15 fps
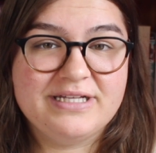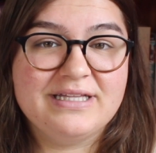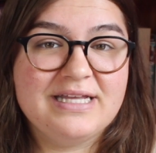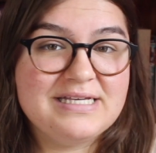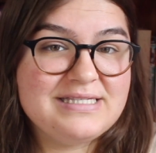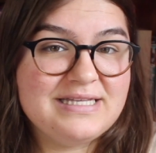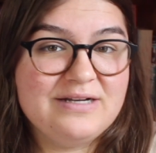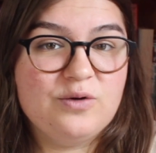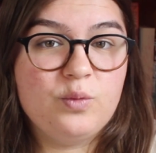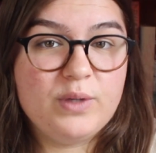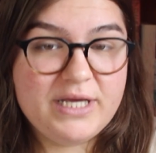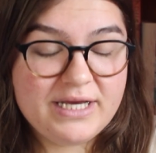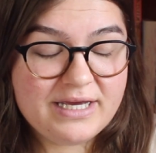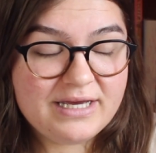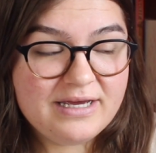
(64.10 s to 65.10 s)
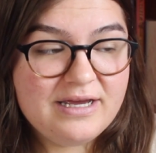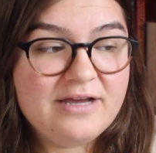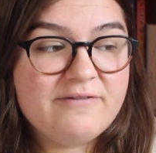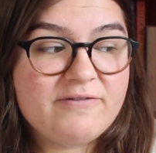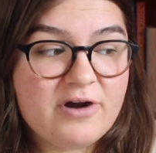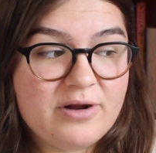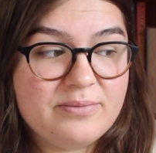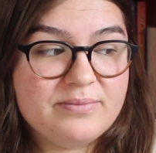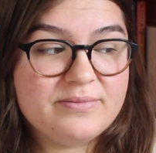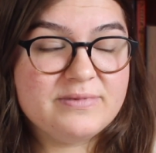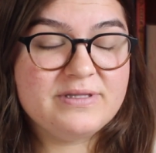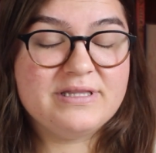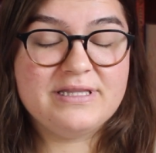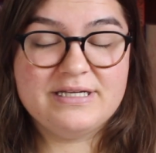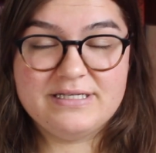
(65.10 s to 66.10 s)
in less than a week from
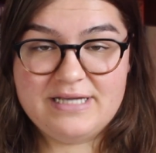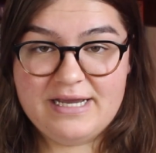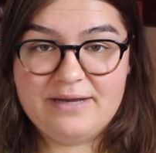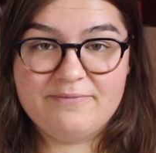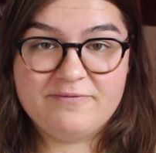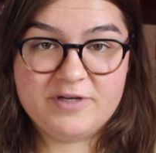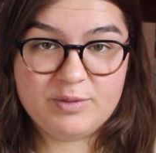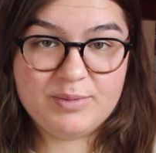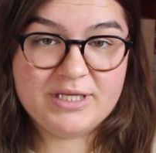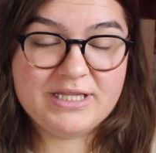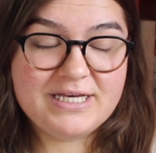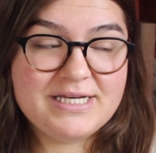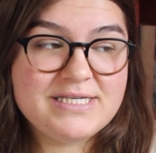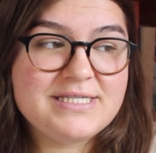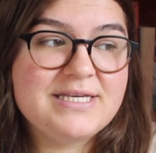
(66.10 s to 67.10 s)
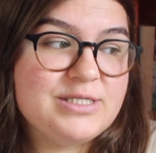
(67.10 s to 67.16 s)
the day I'm filming this,